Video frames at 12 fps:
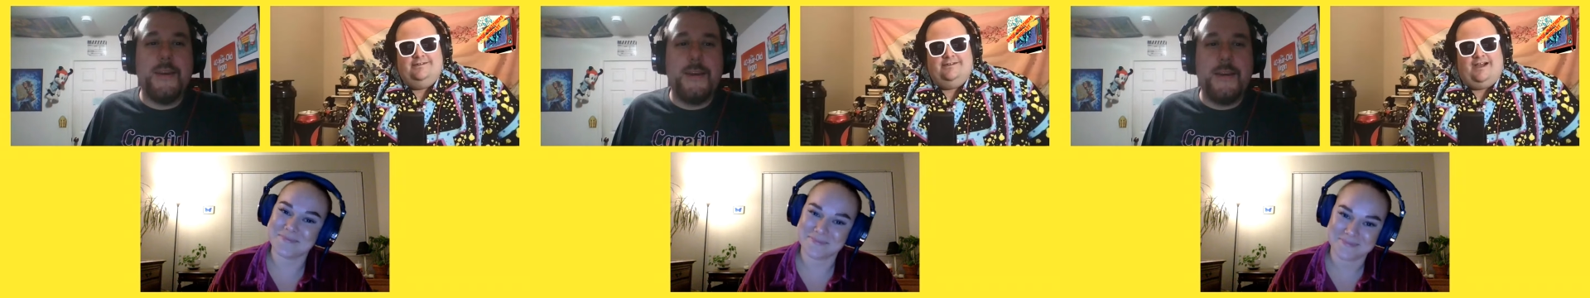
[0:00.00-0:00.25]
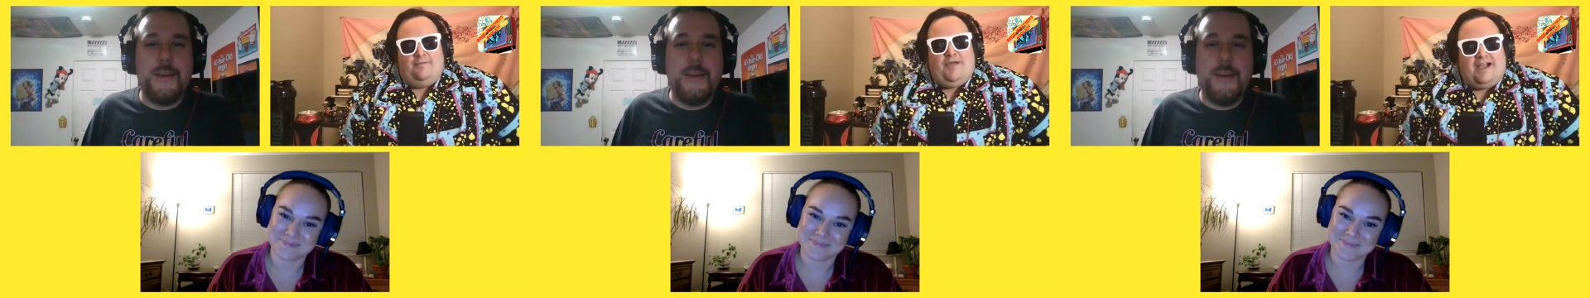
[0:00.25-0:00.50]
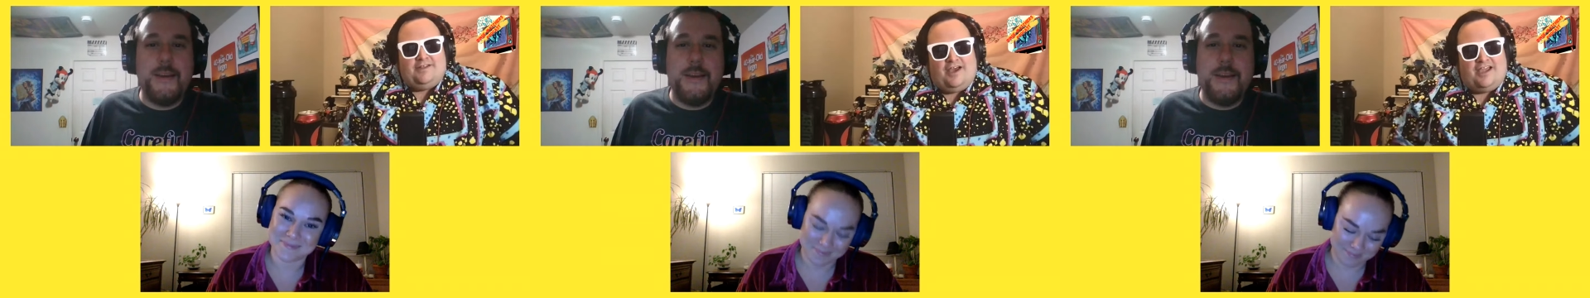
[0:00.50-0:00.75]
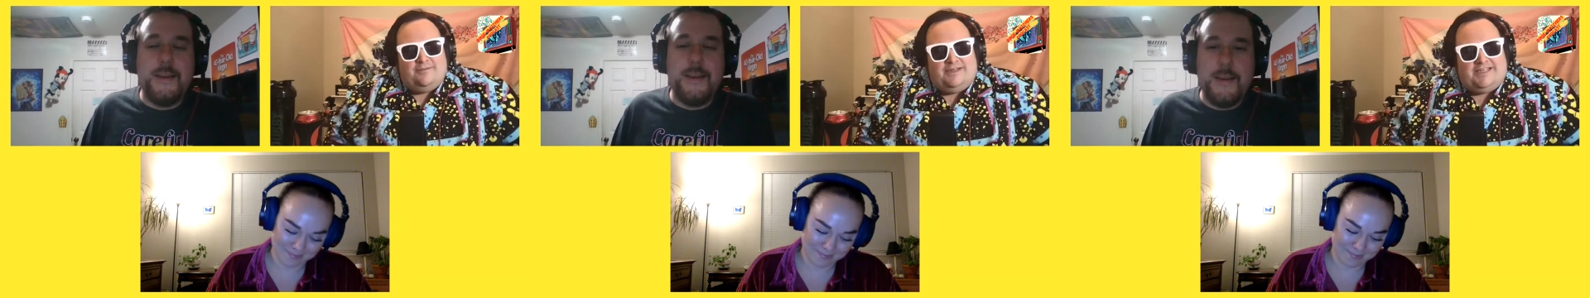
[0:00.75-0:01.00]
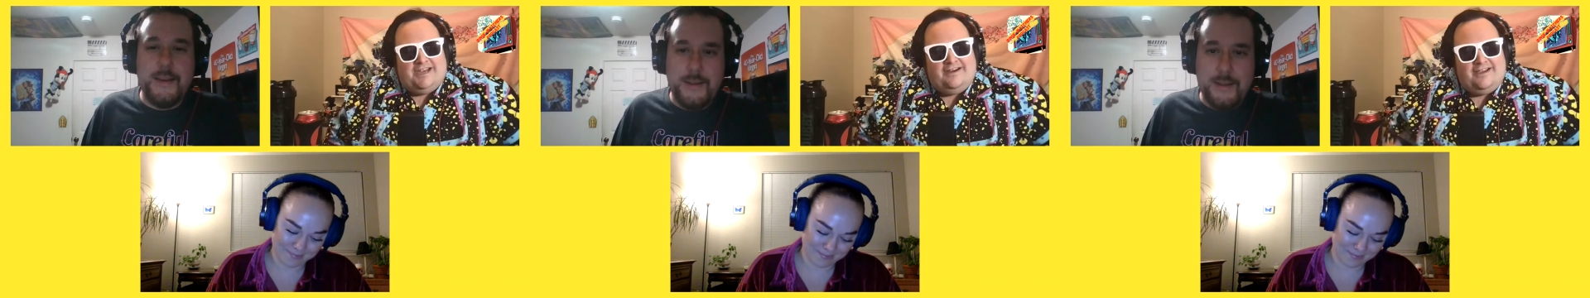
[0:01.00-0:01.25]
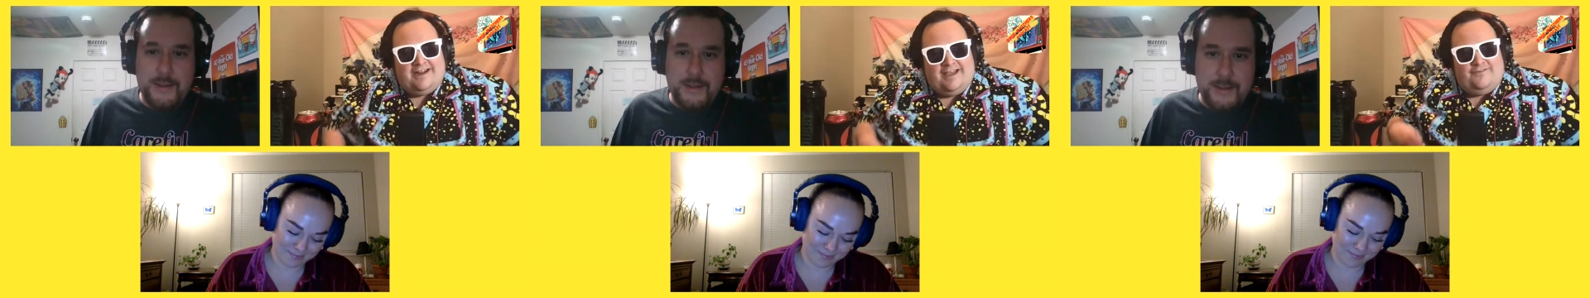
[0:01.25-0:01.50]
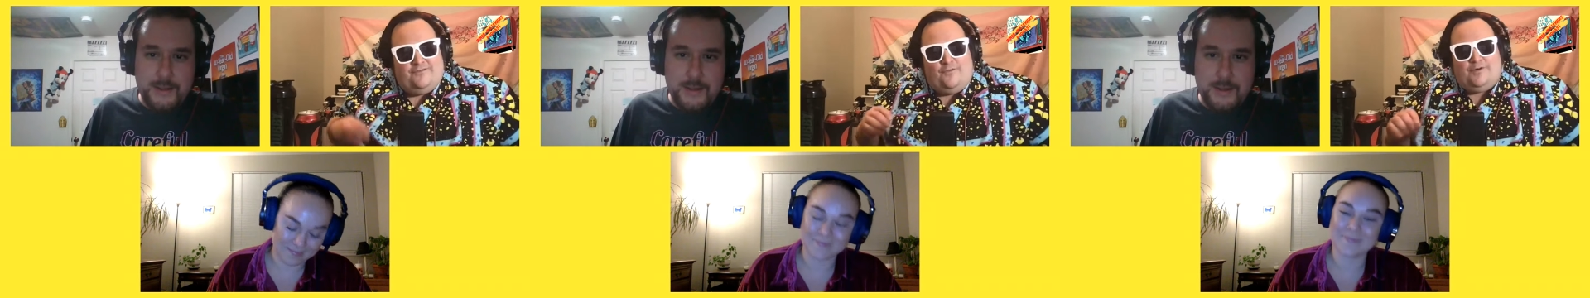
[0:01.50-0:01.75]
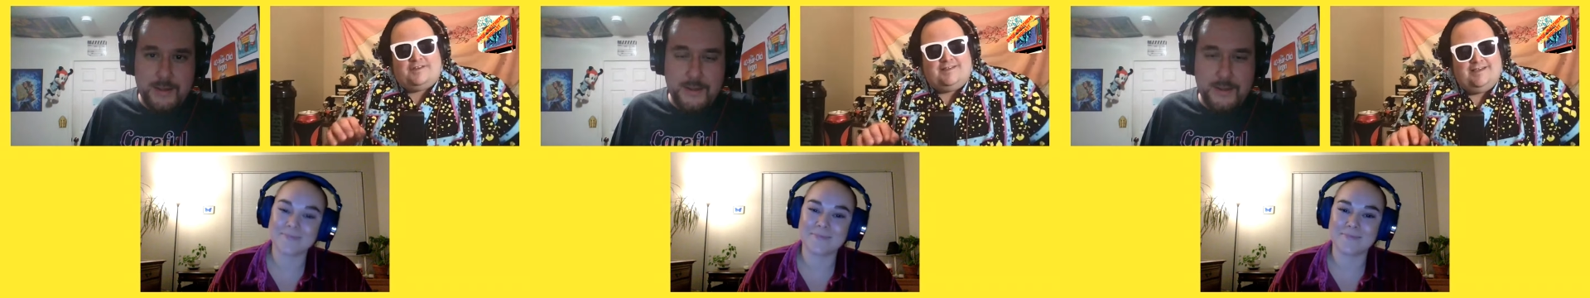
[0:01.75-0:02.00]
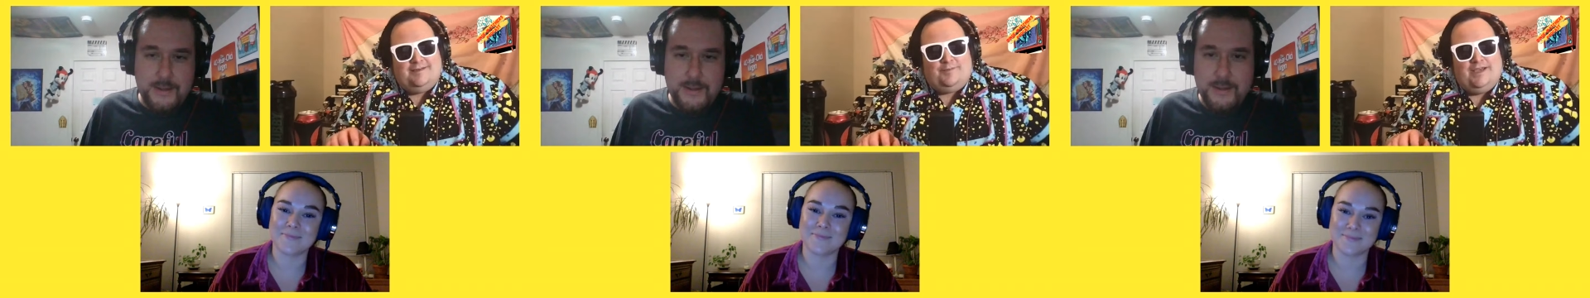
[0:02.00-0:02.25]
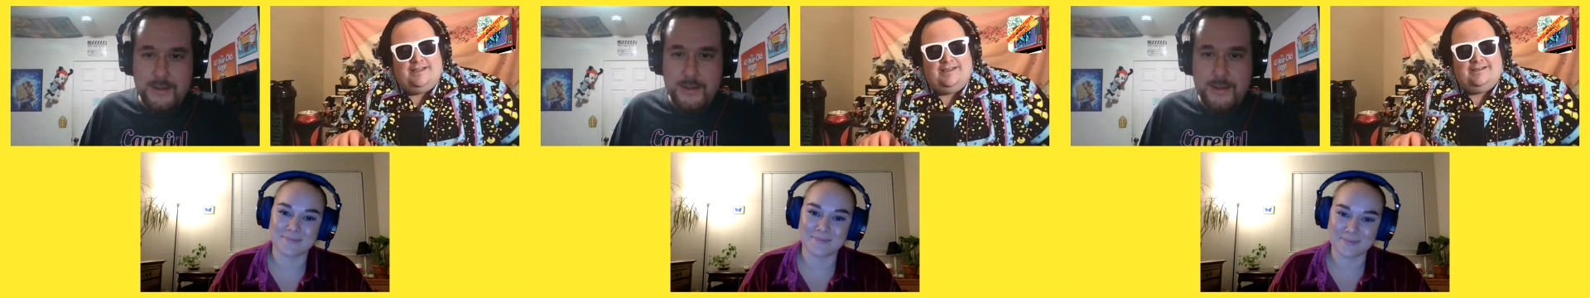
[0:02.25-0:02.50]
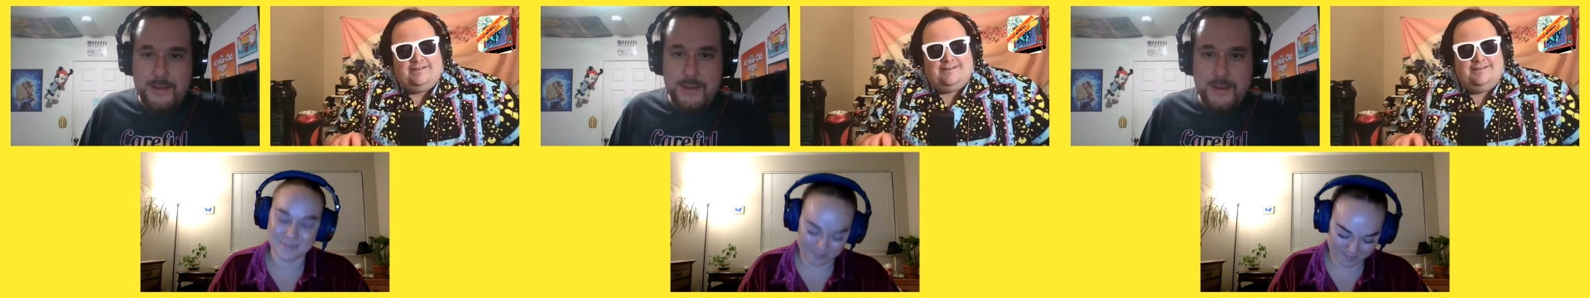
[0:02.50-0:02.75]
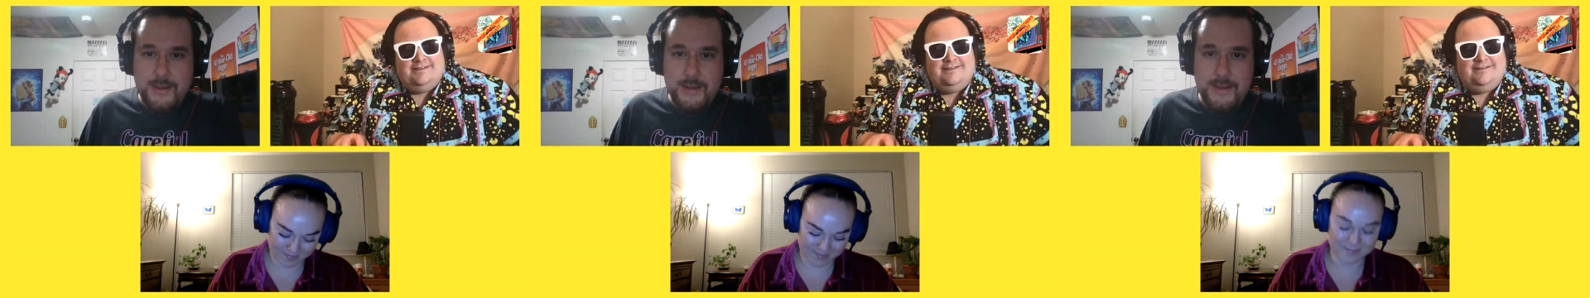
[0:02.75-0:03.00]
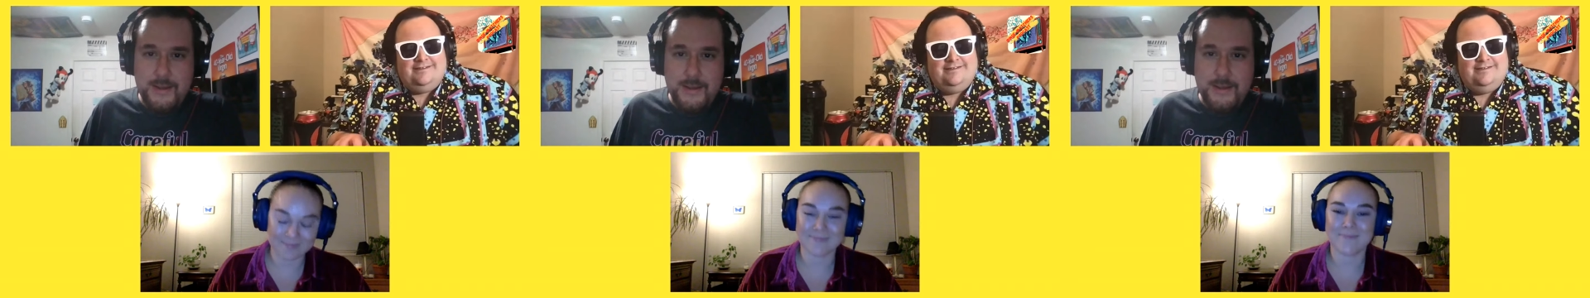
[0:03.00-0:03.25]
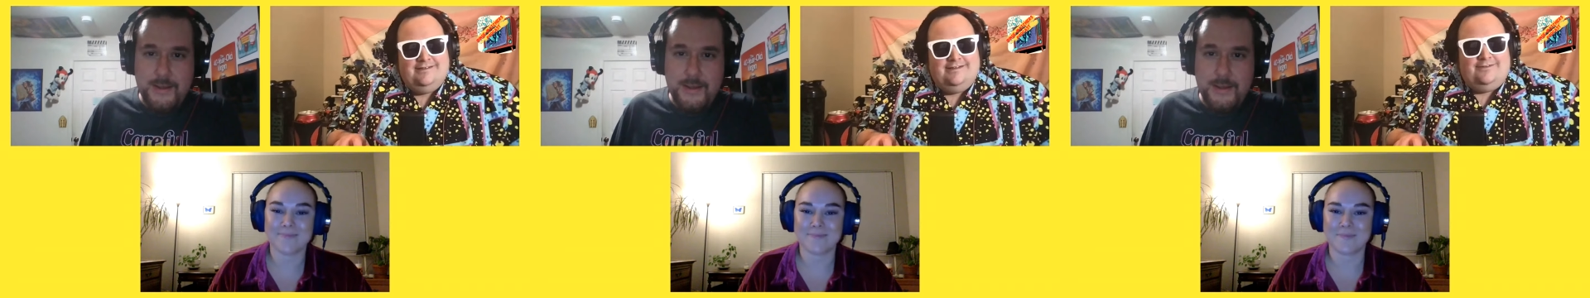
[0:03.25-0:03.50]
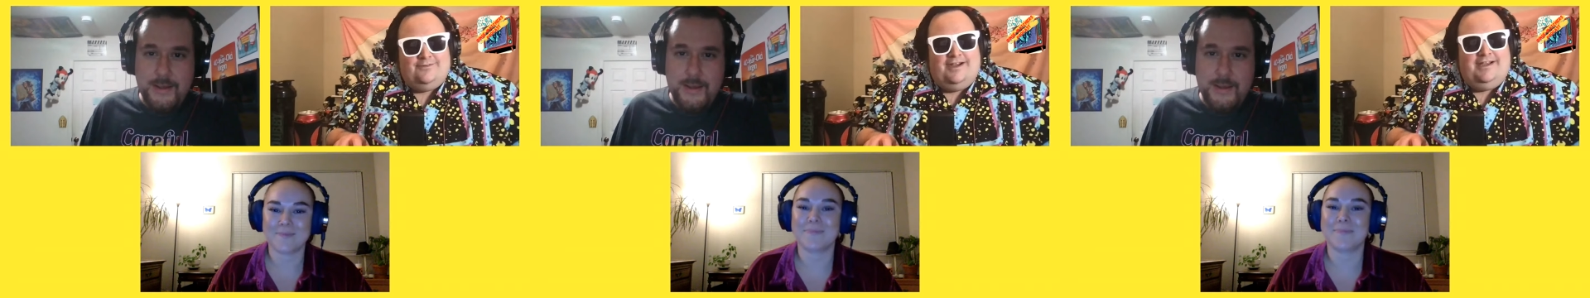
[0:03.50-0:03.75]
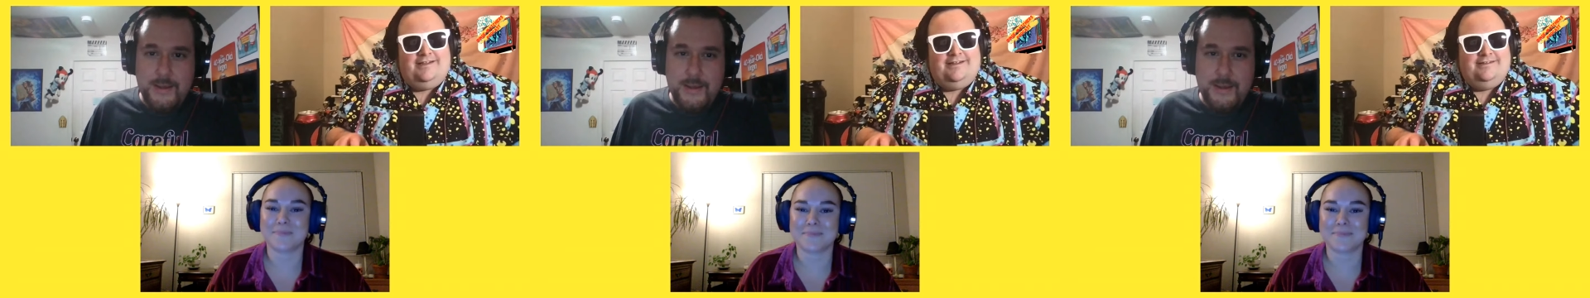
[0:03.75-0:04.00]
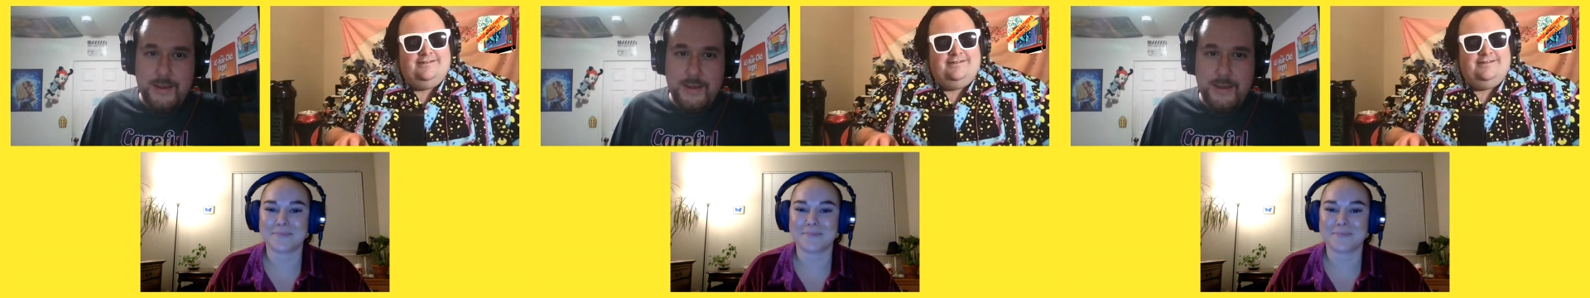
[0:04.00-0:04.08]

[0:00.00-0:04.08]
Speaker 1: I'm like a documentarian. I force the opinions, right?